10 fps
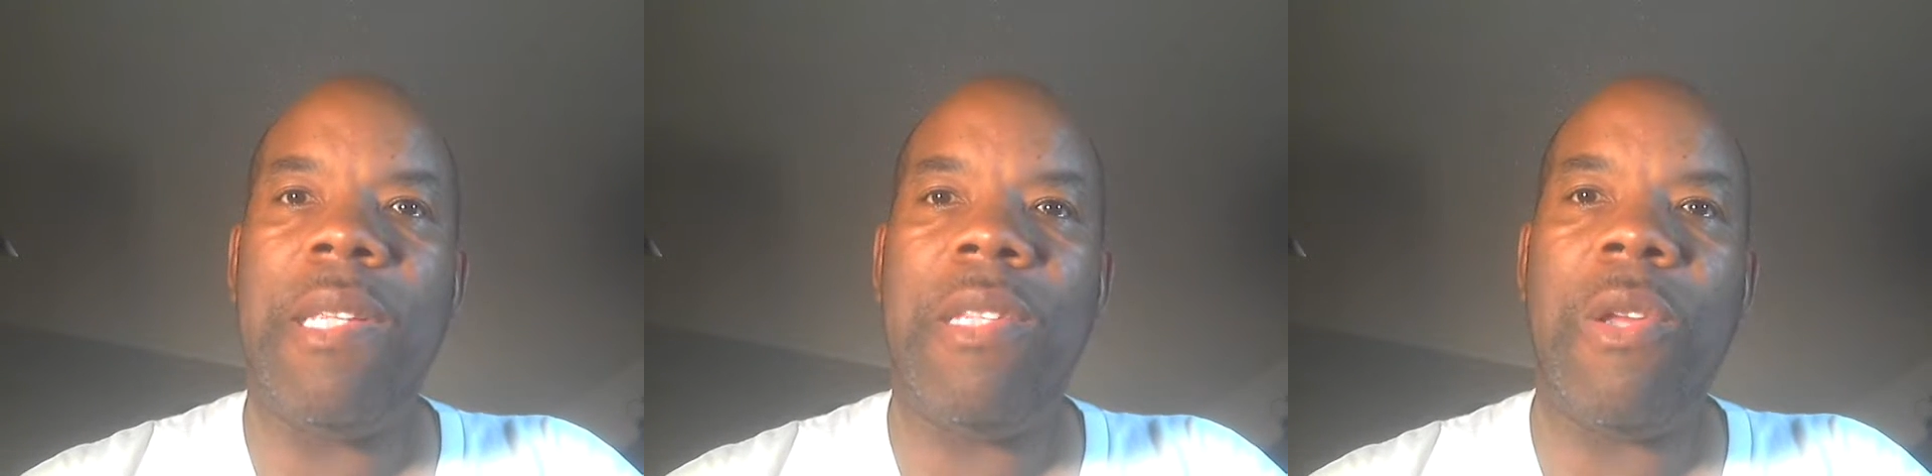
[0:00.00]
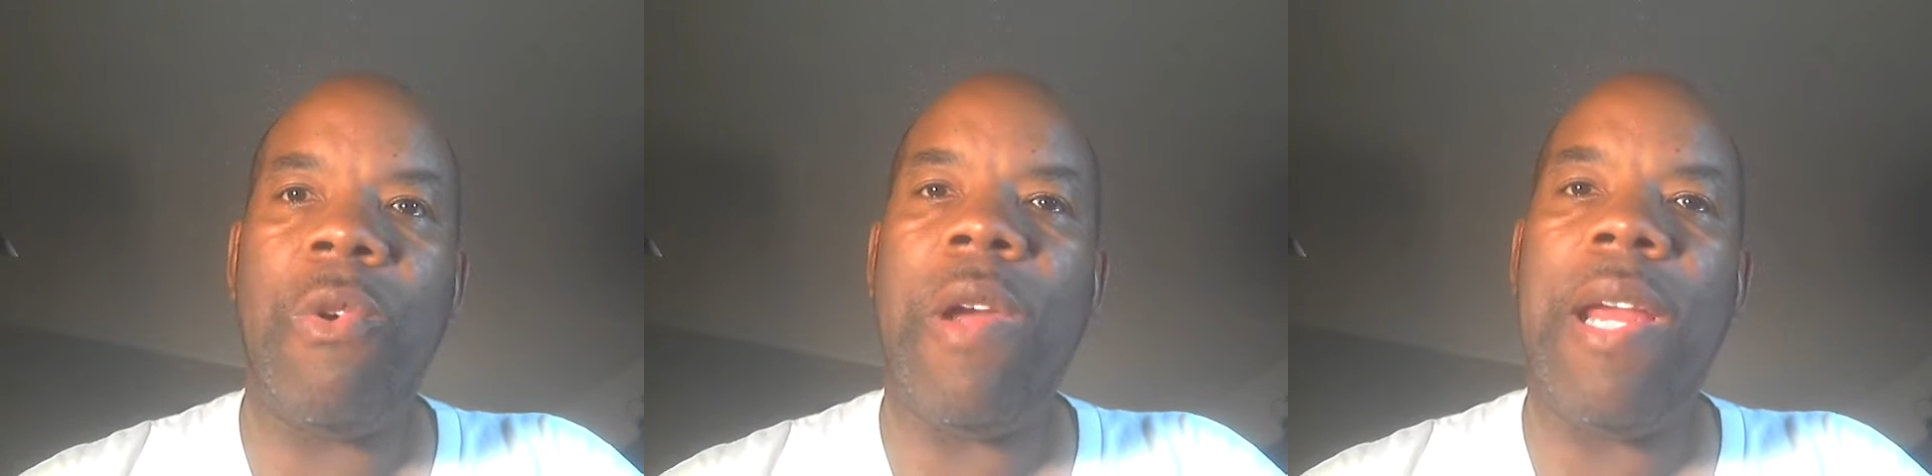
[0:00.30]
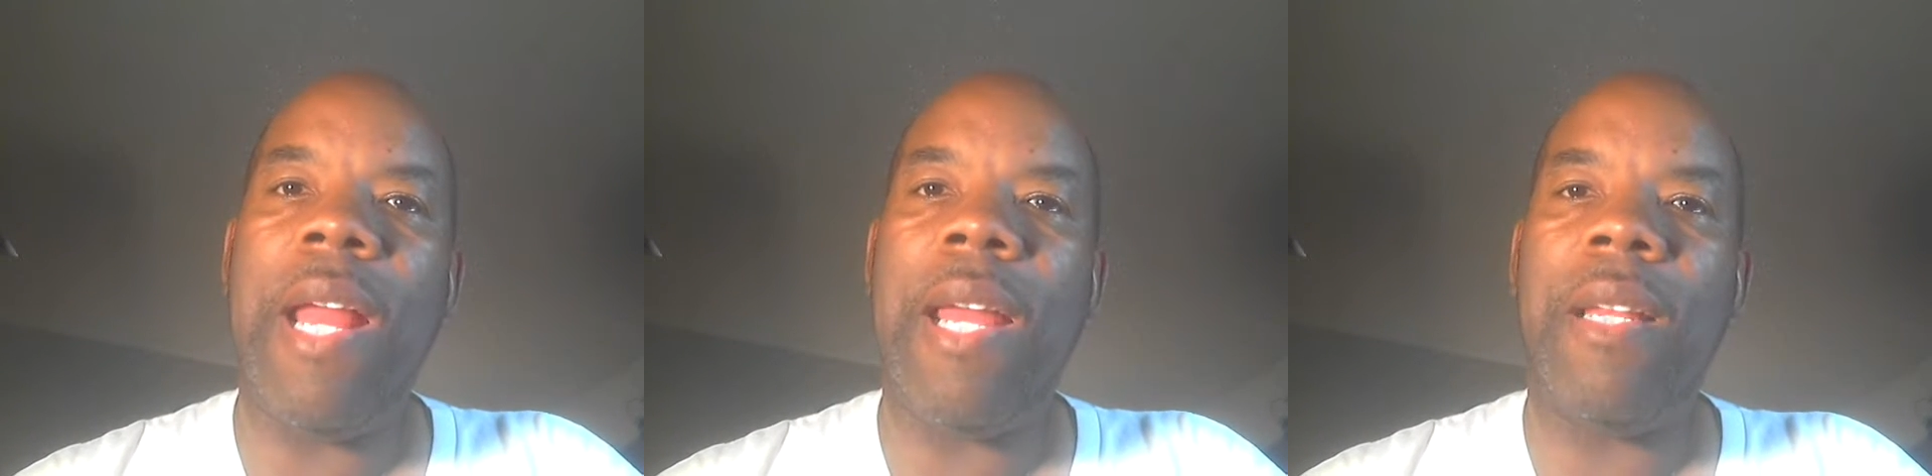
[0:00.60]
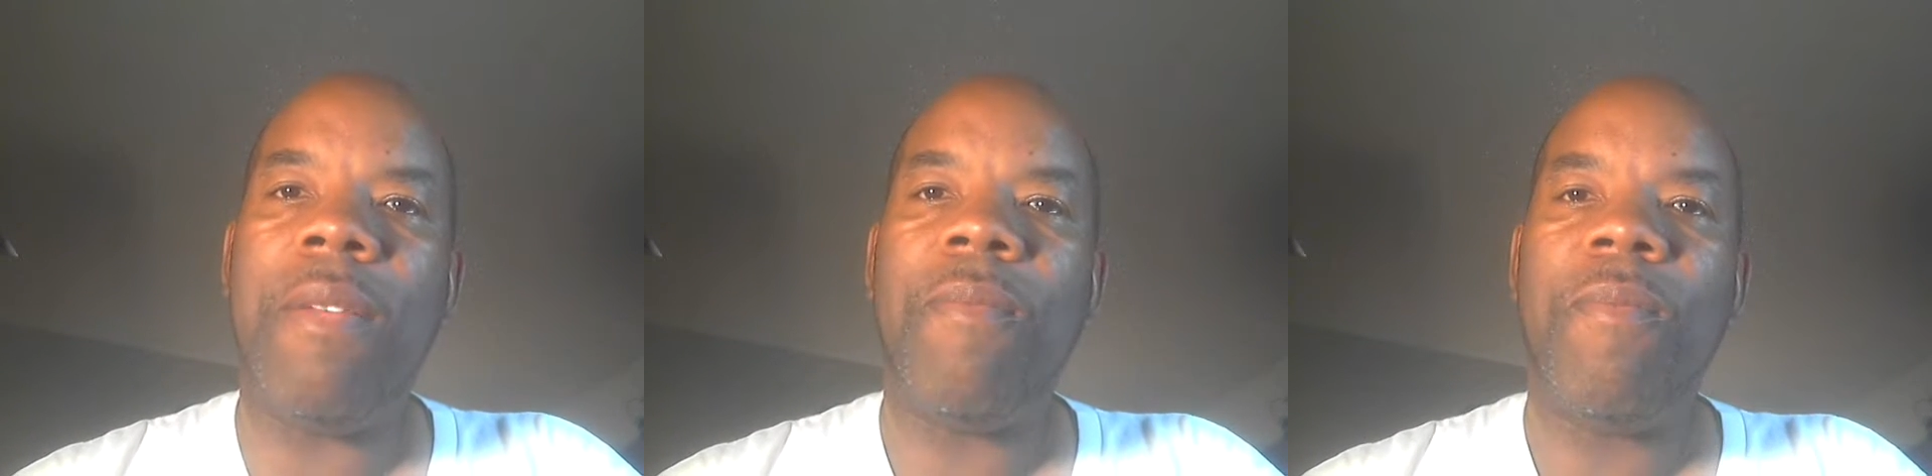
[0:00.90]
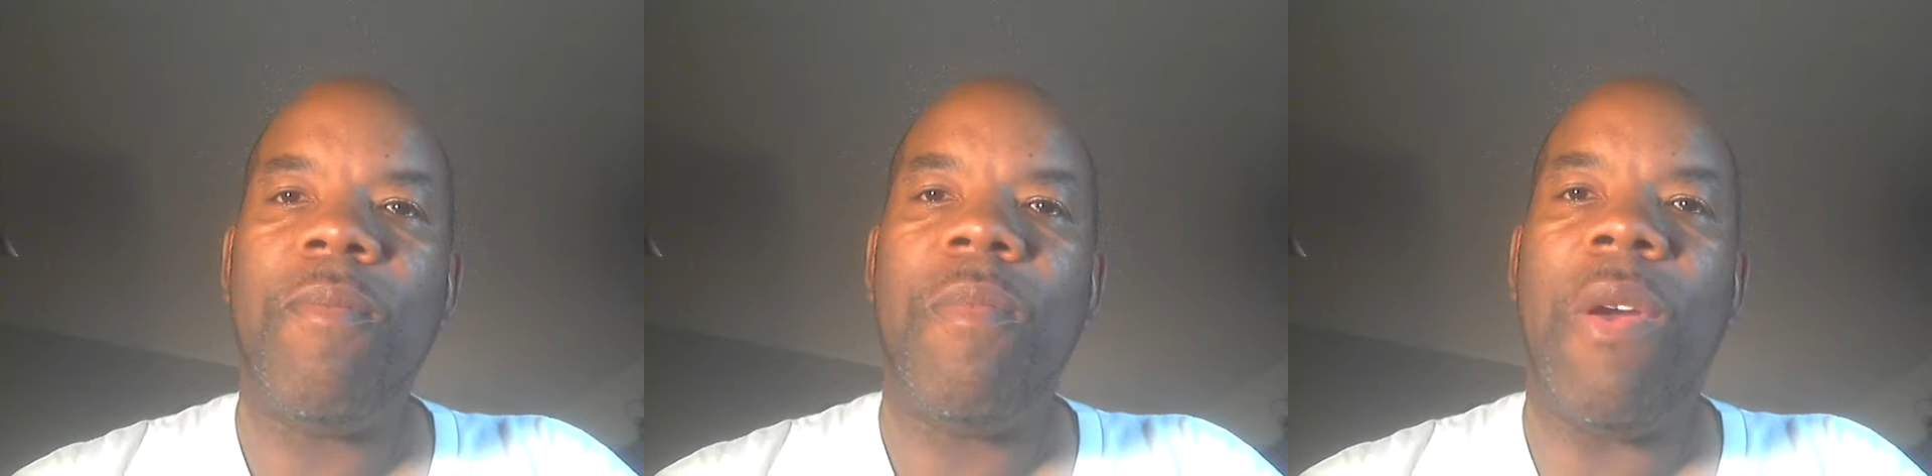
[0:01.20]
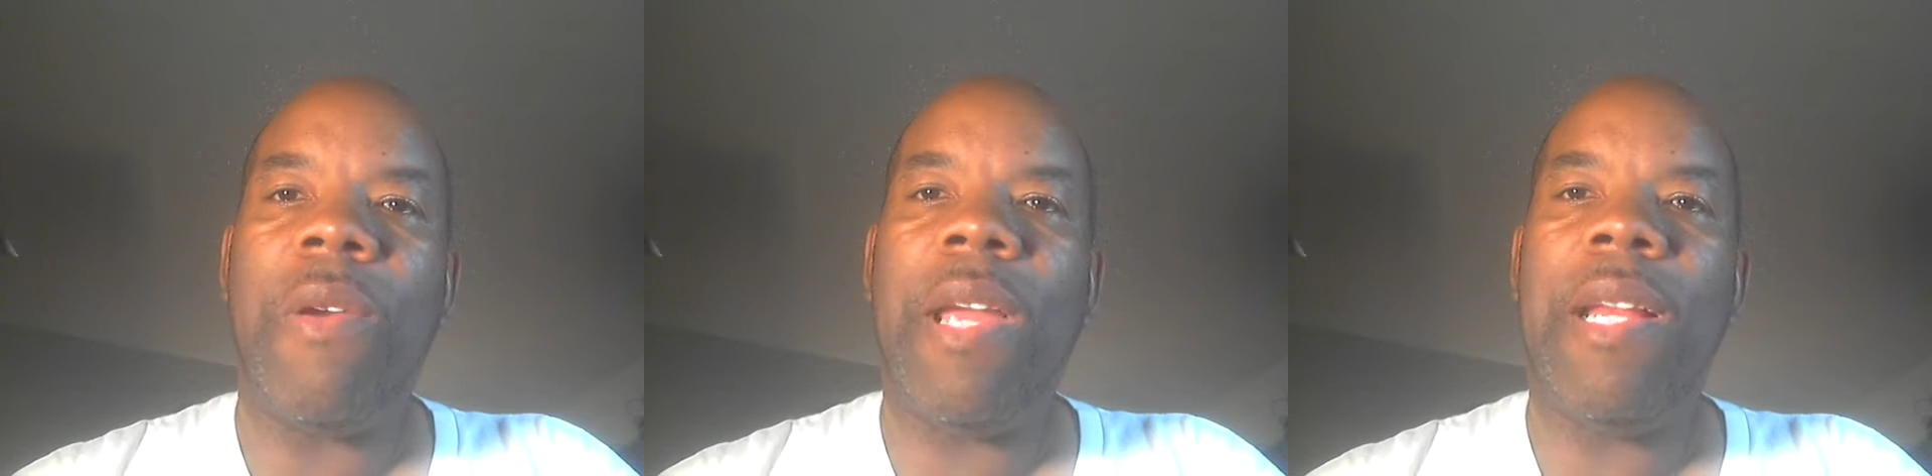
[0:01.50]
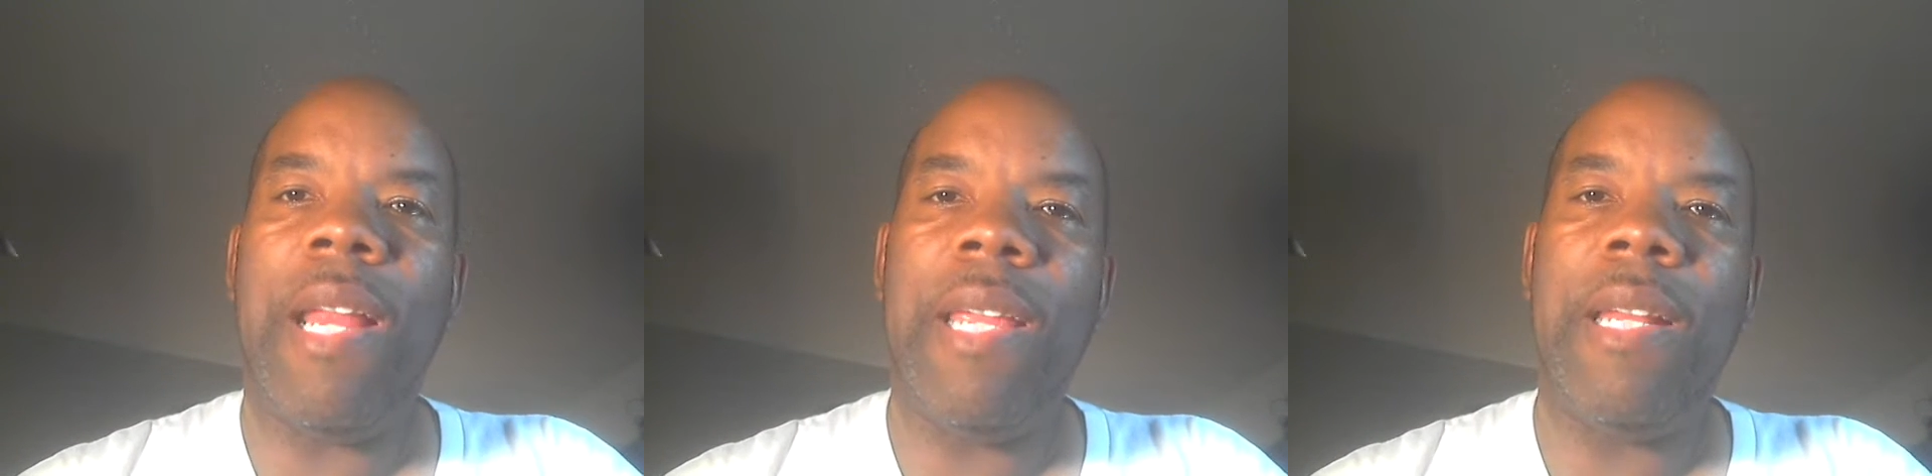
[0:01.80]
be so great at it.
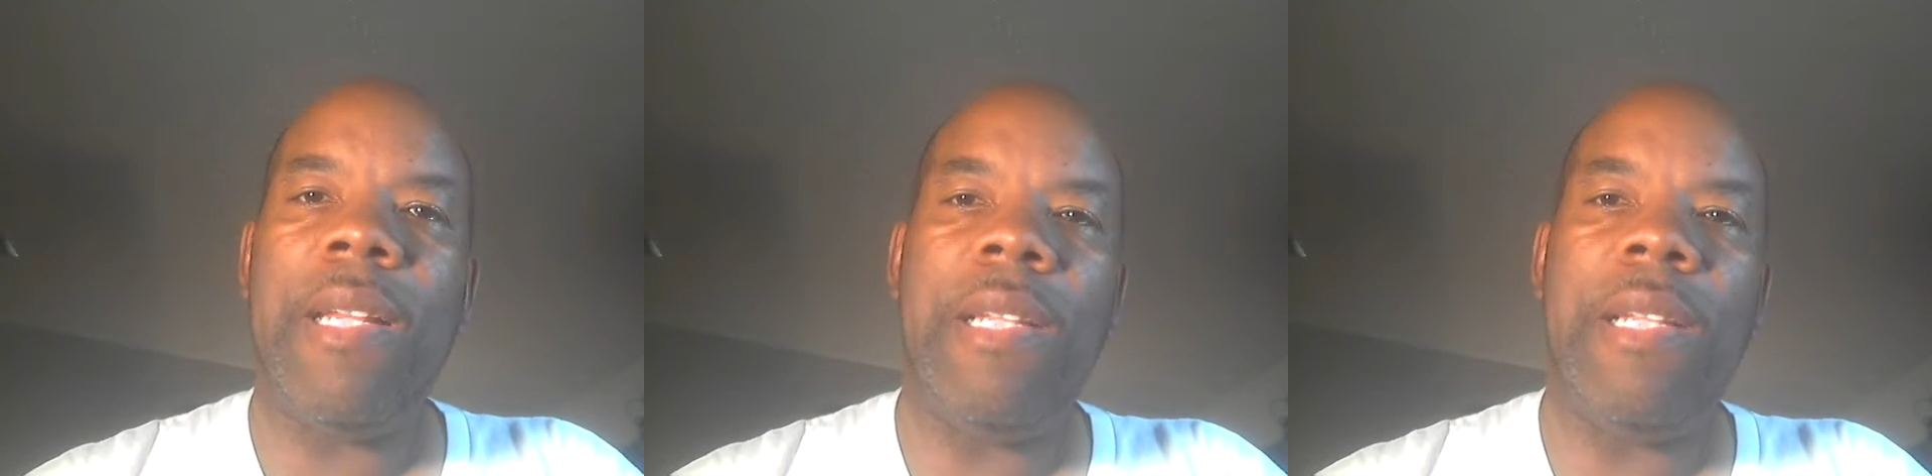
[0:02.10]
Okay, they get a